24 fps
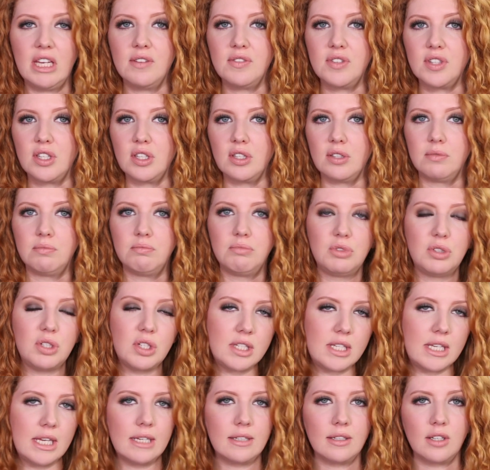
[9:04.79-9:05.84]
gives the
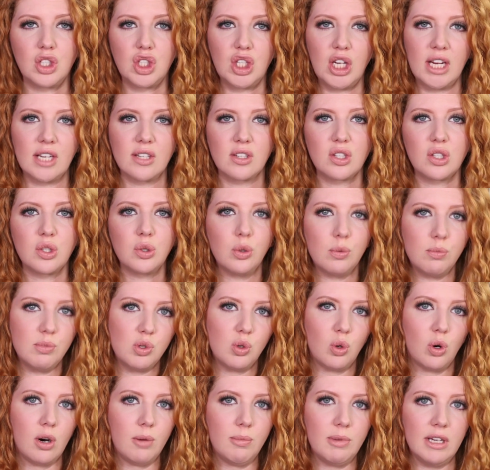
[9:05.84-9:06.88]
skin a chance to
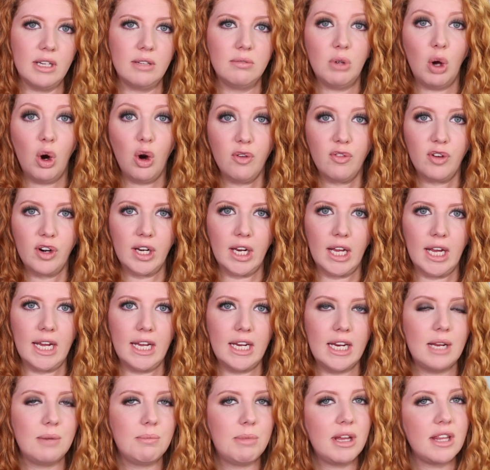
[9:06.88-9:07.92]
absorb it
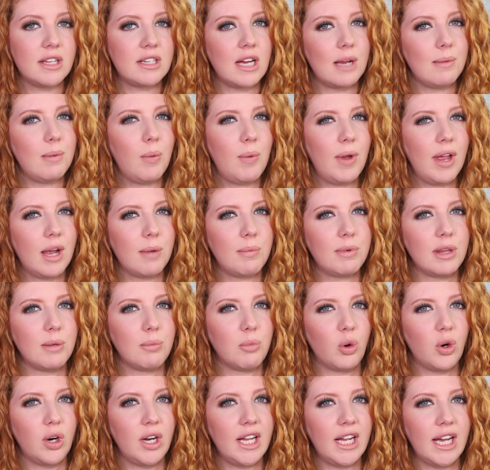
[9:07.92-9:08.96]
overnight. And by the time I wake up in the
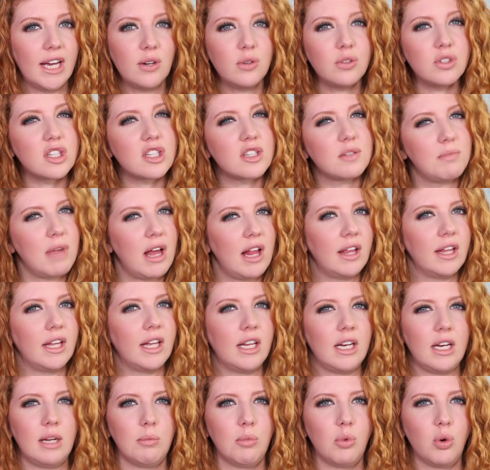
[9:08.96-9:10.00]
morning, I don't smell it
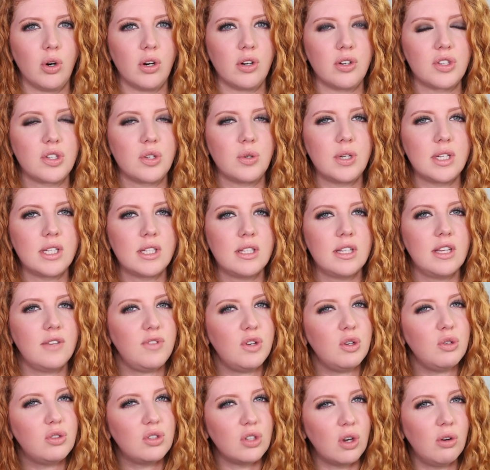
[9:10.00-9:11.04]
anymore. So
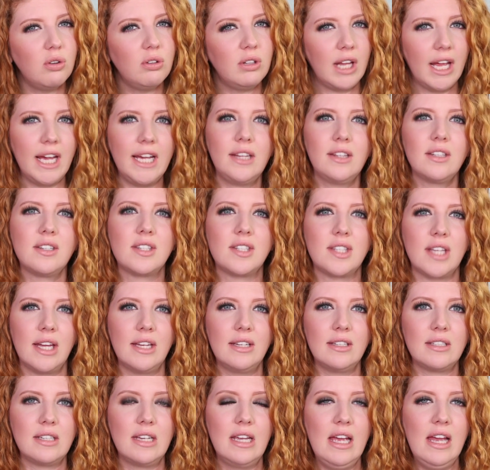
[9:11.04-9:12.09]
if you don't like the
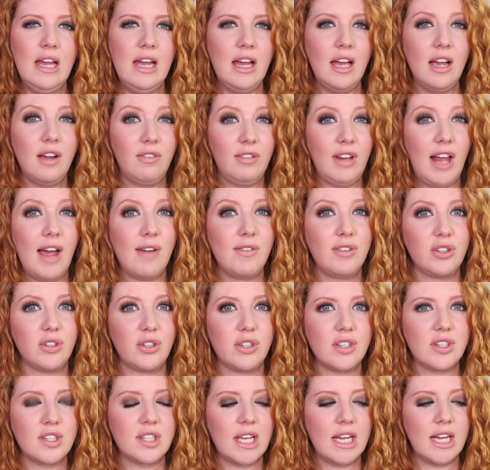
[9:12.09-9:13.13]
scent of
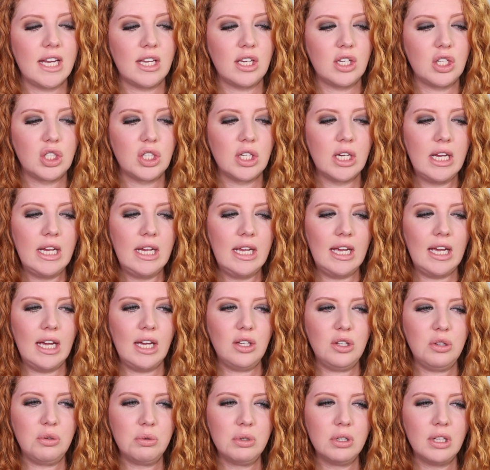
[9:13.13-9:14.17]
lavender and sage,
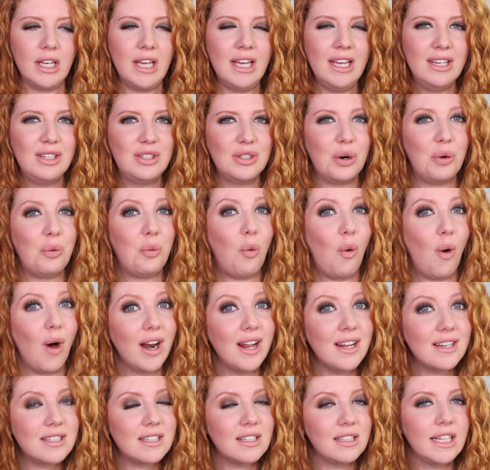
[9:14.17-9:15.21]
and you really don't
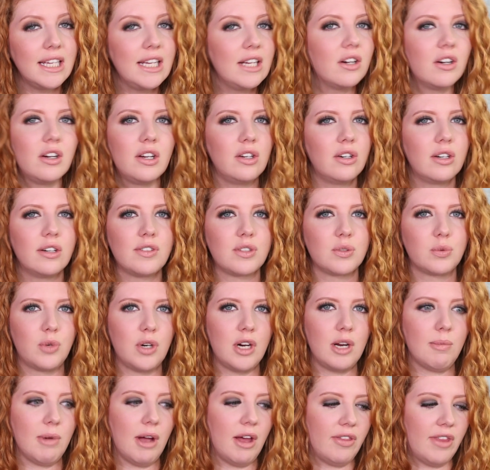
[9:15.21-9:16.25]
want it to linger, you don't have to
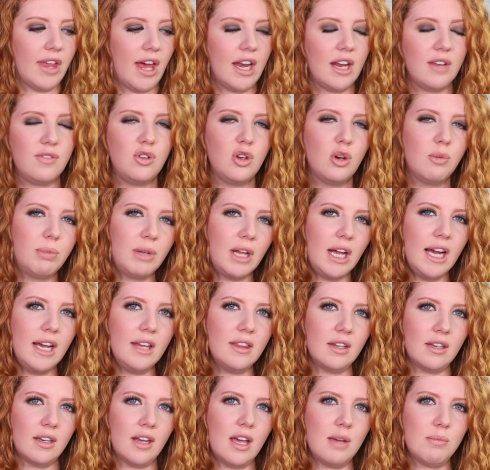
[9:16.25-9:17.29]
worry about that. If you apply
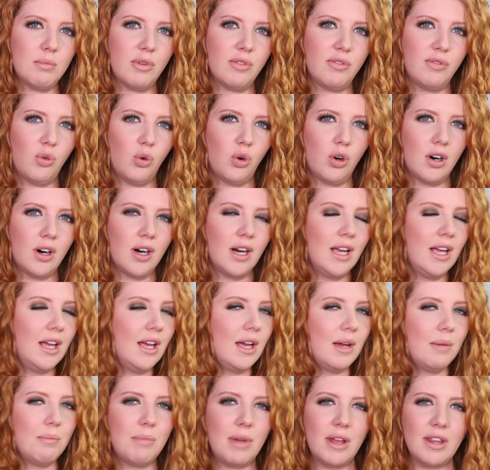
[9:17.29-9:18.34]
it the night before,
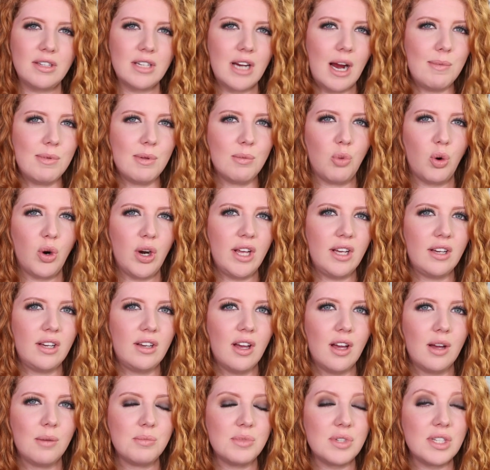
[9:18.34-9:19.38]
by the time the morning
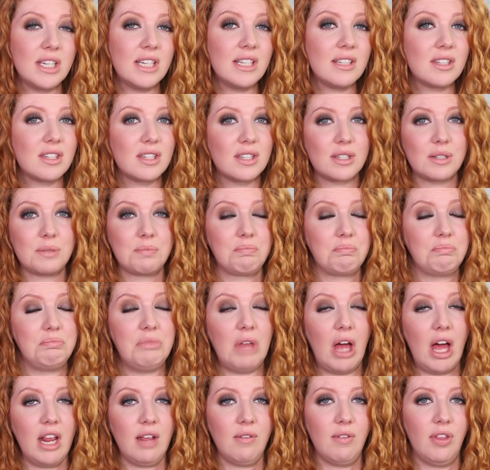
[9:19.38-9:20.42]
comes, it's
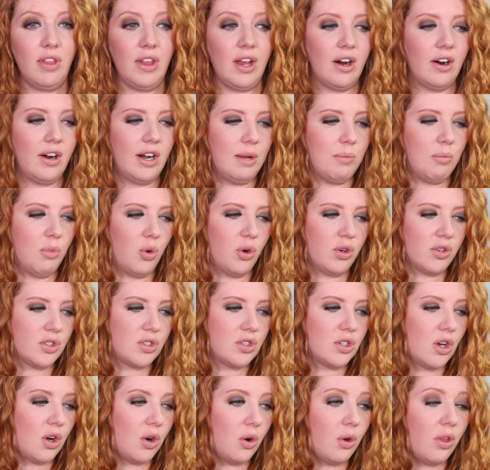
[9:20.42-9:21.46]
not even there anymore.
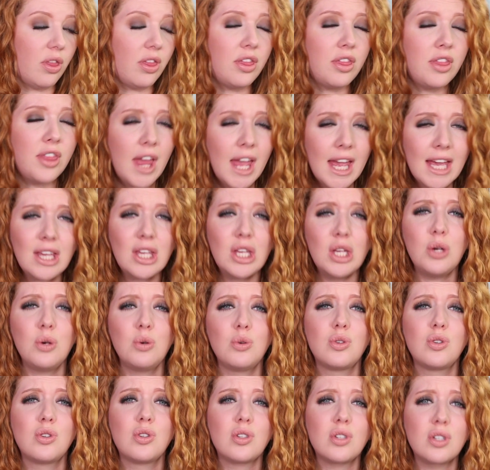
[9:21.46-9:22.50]
So thank you
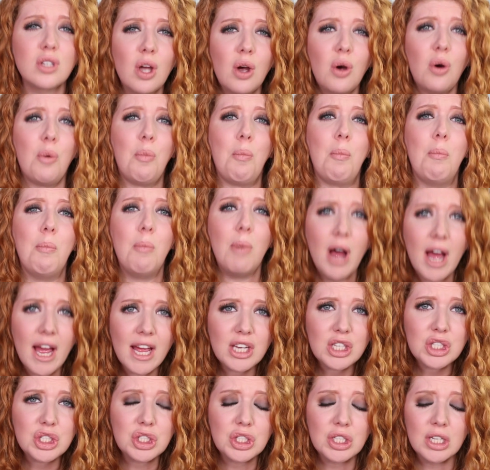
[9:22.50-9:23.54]
so
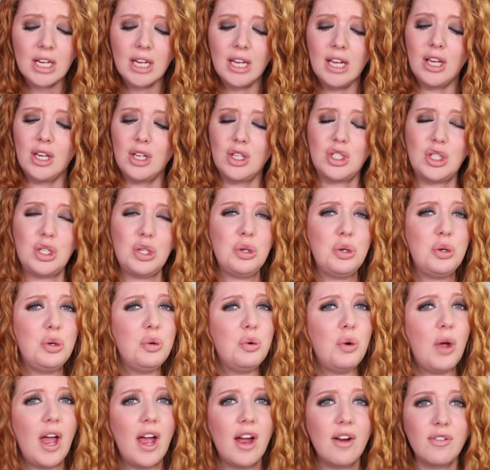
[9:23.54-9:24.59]
much to
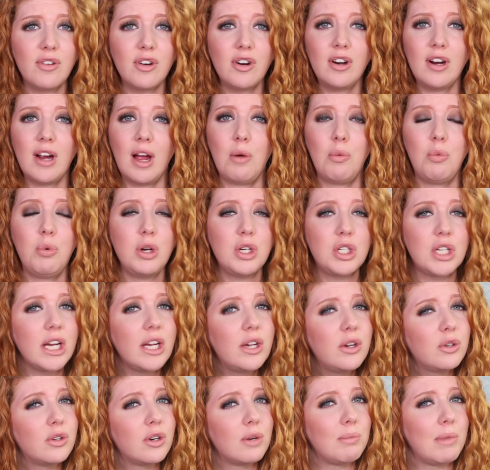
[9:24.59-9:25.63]
whoever, I wish I
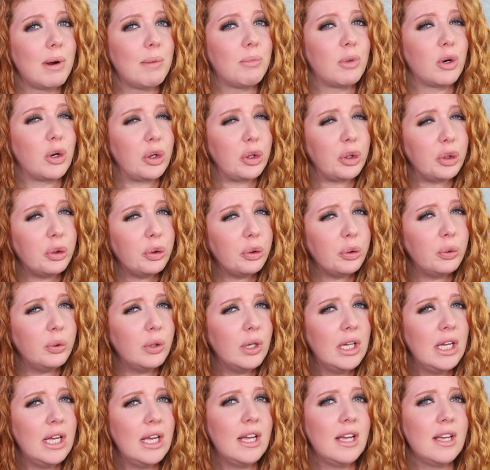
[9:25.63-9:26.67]
could remember
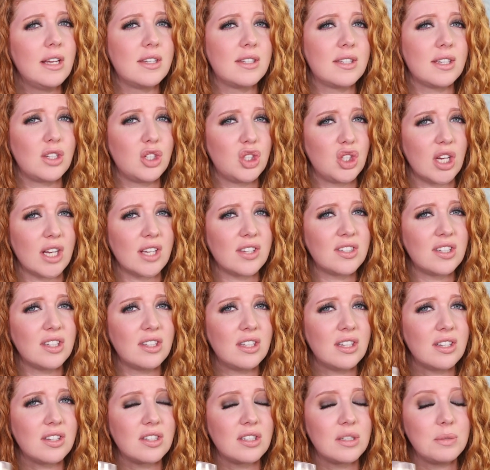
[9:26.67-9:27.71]
who
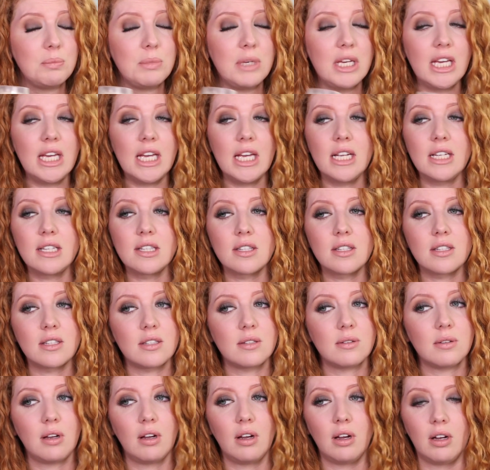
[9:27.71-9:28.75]
suggested this to me.
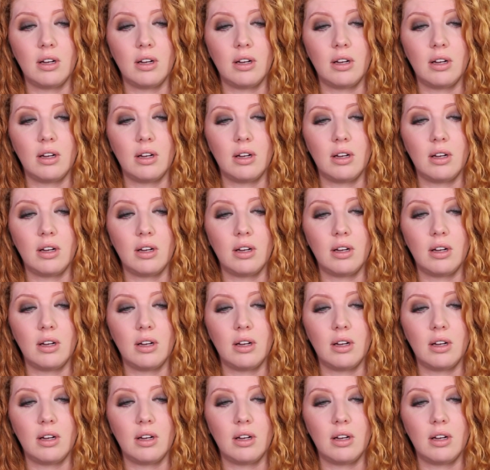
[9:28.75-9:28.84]
It's